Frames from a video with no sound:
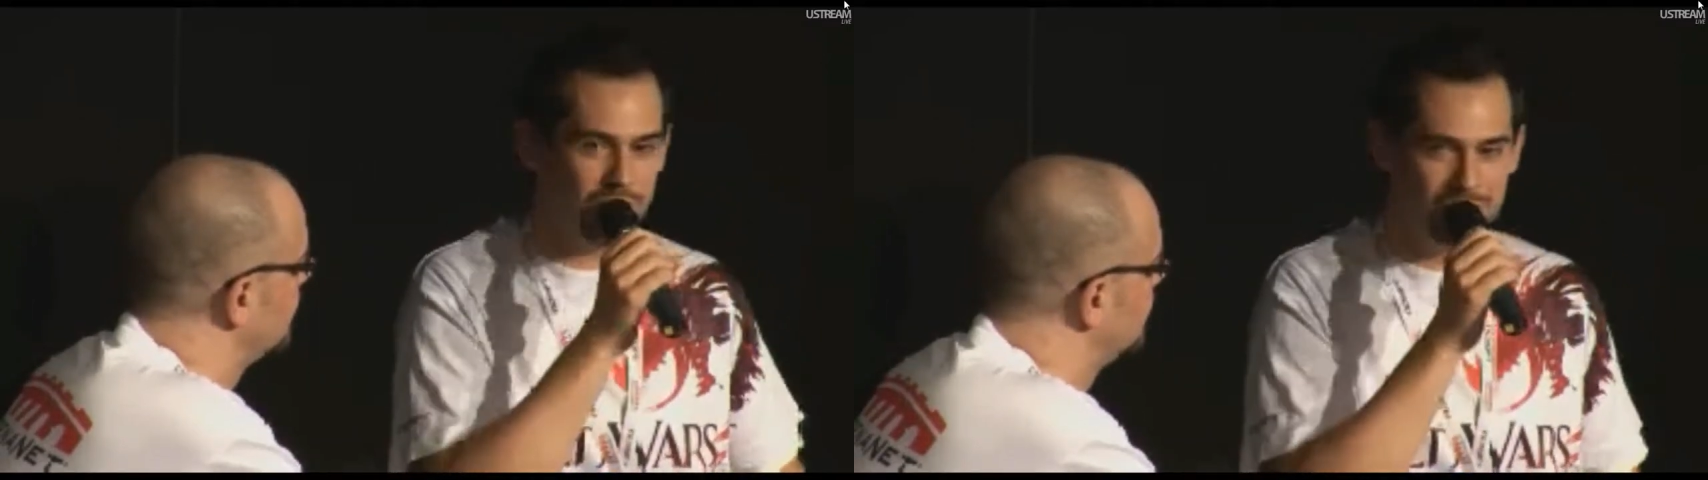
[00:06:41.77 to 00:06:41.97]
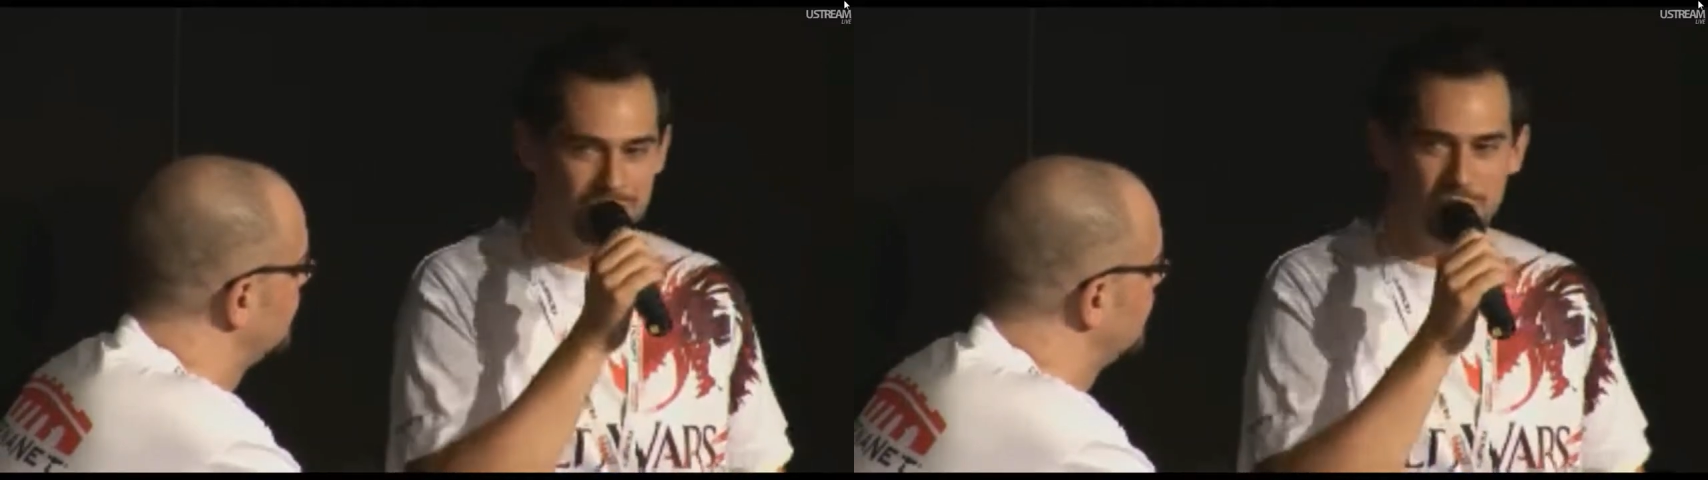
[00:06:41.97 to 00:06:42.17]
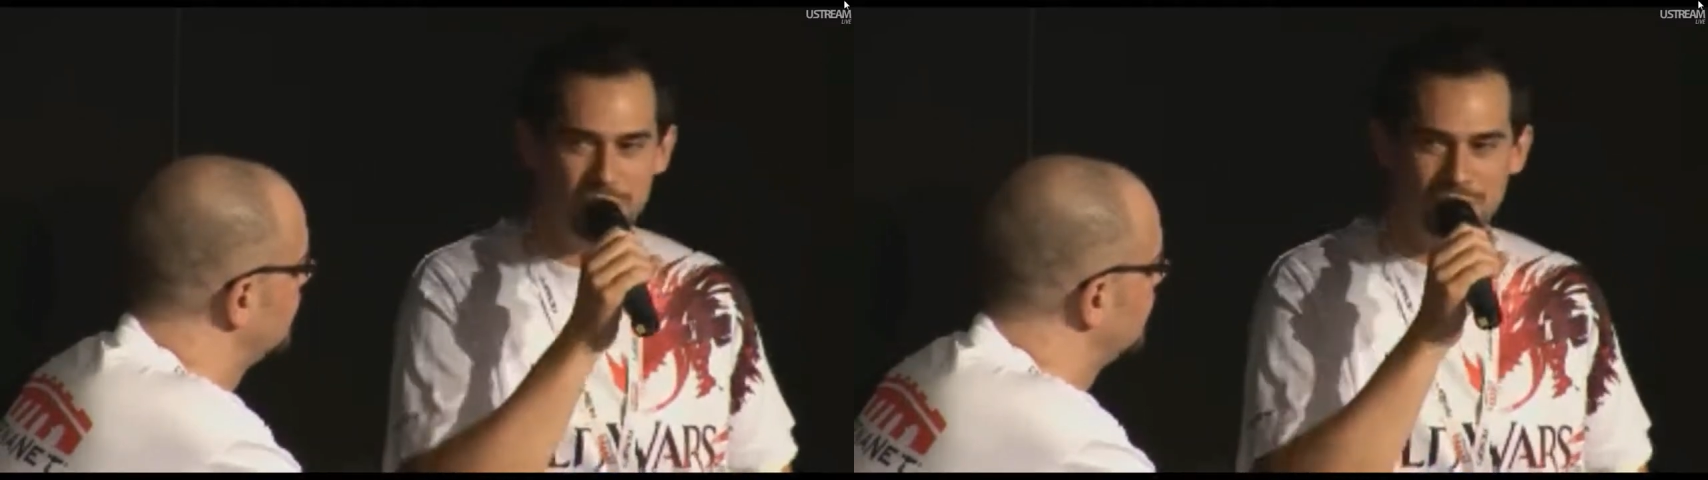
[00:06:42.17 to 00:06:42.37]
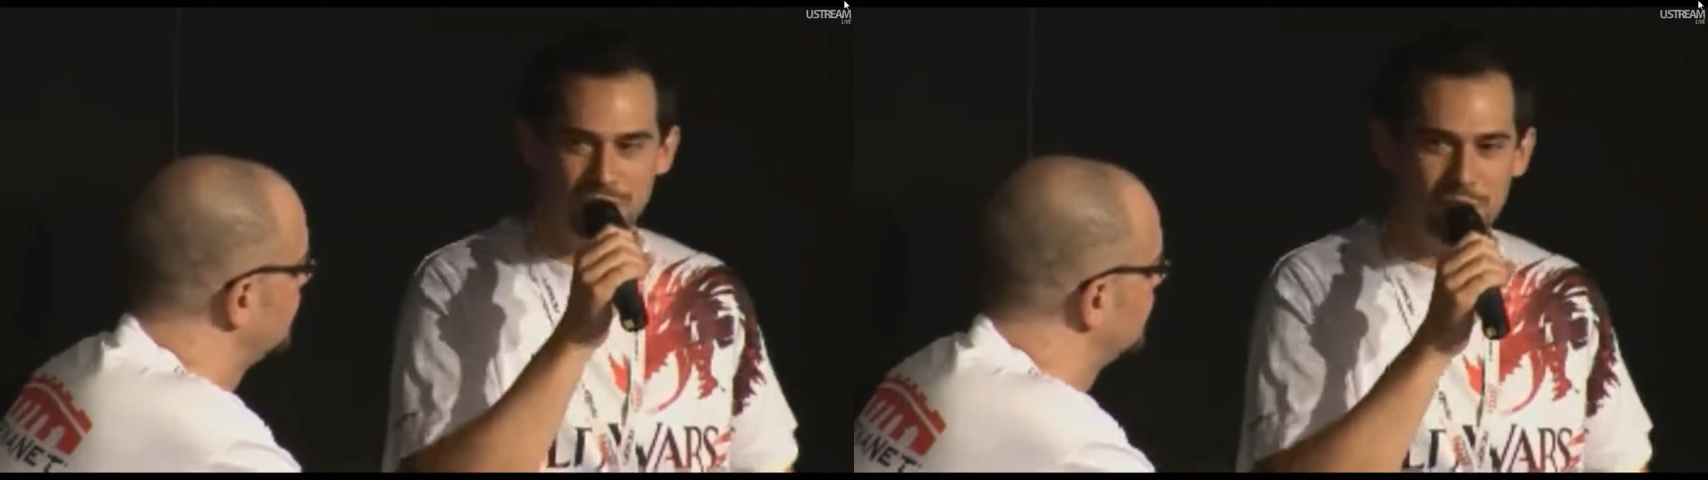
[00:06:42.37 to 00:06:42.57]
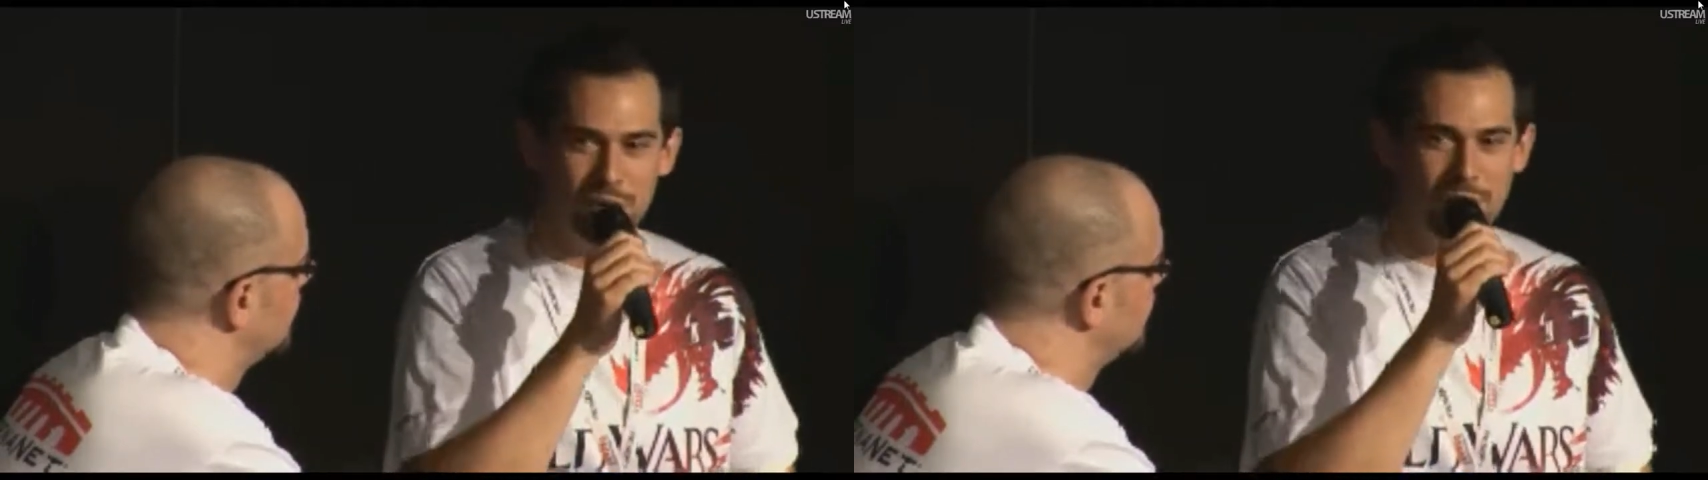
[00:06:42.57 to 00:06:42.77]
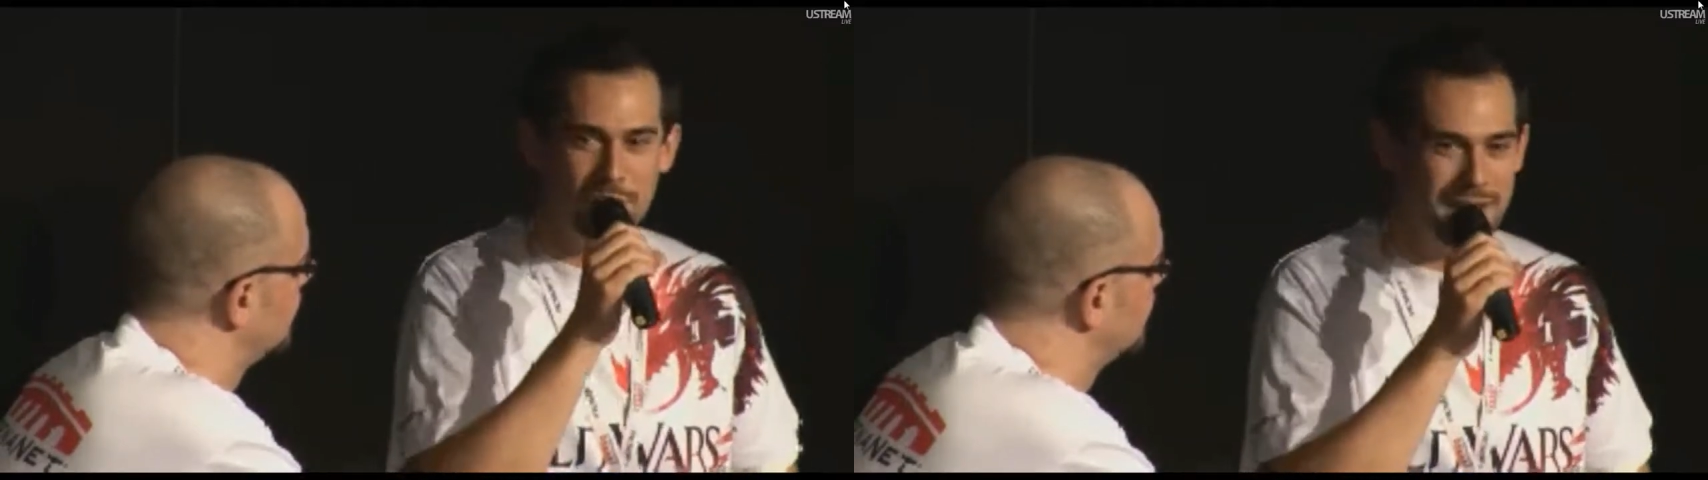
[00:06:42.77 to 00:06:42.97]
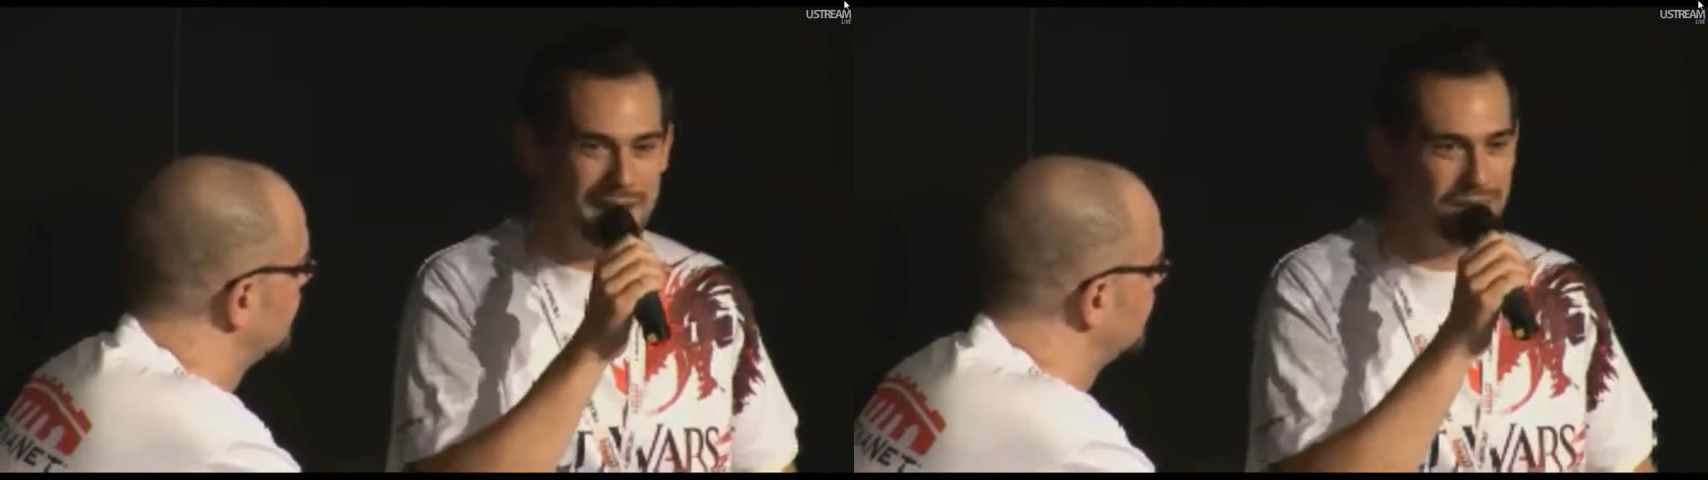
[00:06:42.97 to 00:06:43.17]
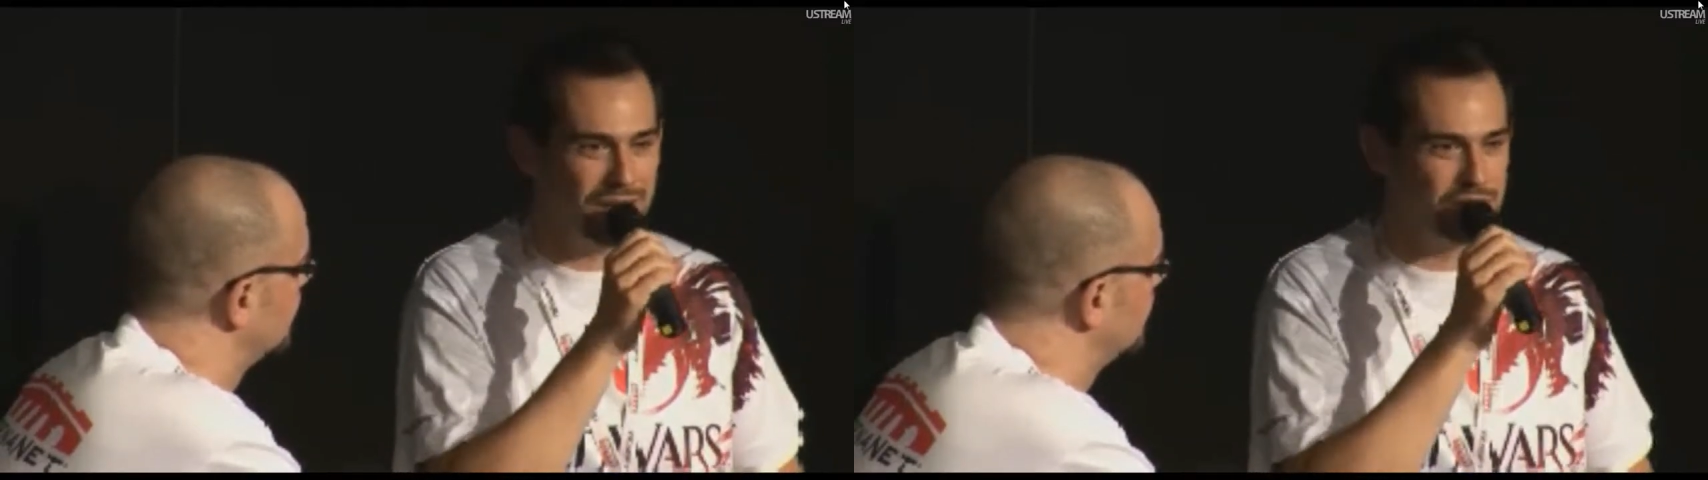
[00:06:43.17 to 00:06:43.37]
These are just a few of the
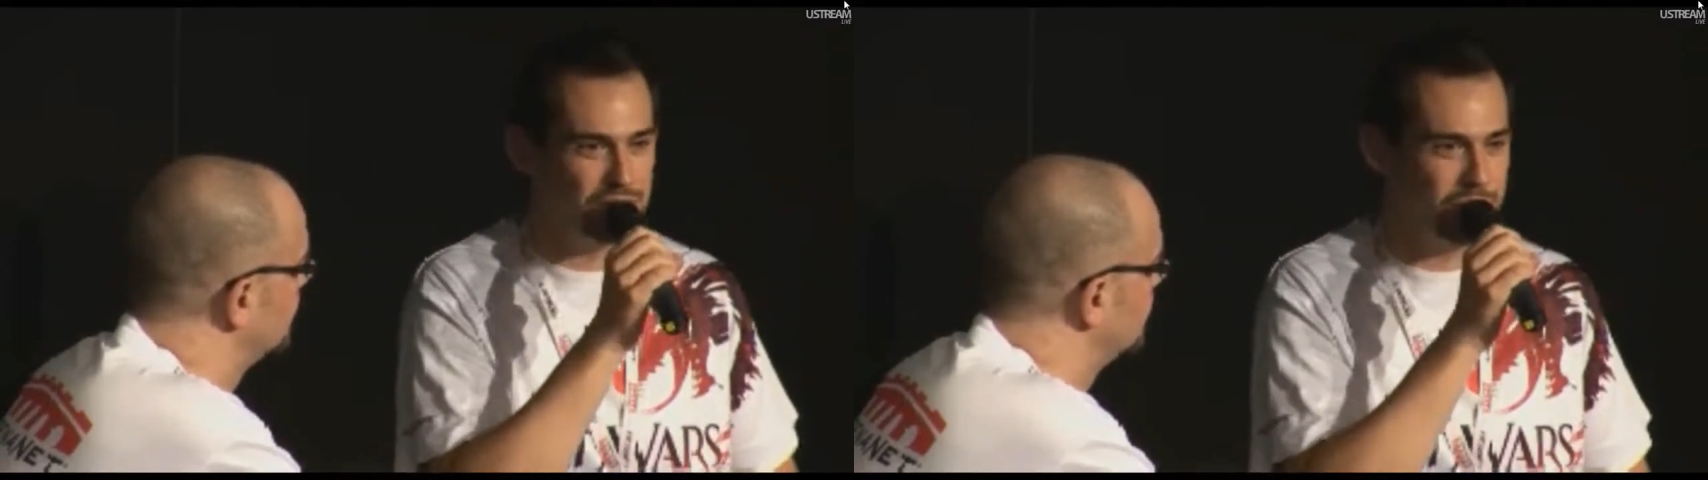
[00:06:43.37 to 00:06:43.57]
many things